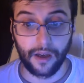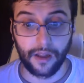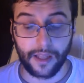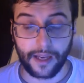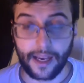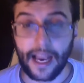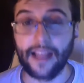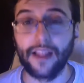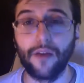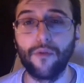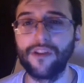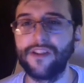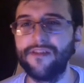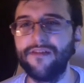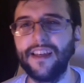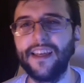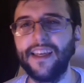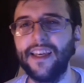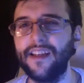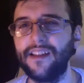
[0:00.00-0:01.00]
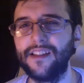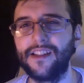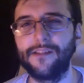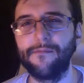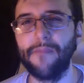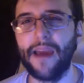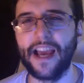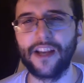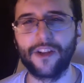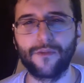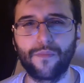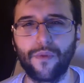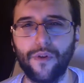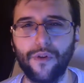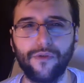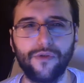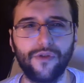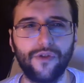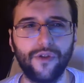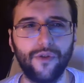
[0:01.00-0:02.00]
The guy that was leaking Smash
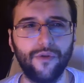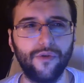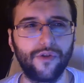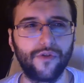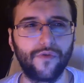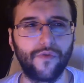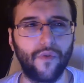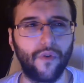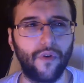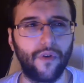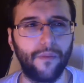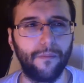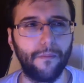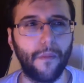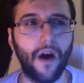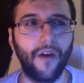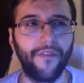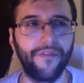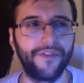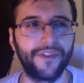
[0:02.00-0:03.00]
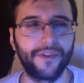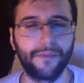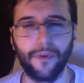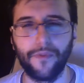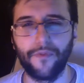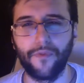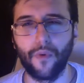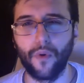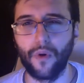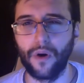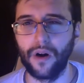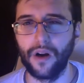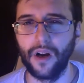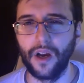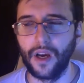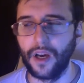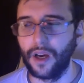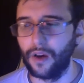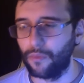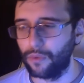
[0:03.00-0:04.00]
Bros. News for months before
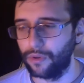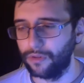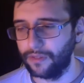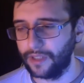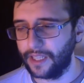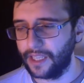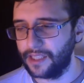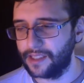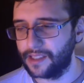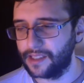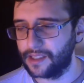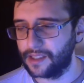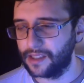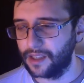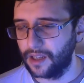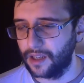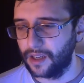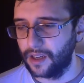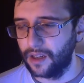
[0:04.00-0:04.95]
release,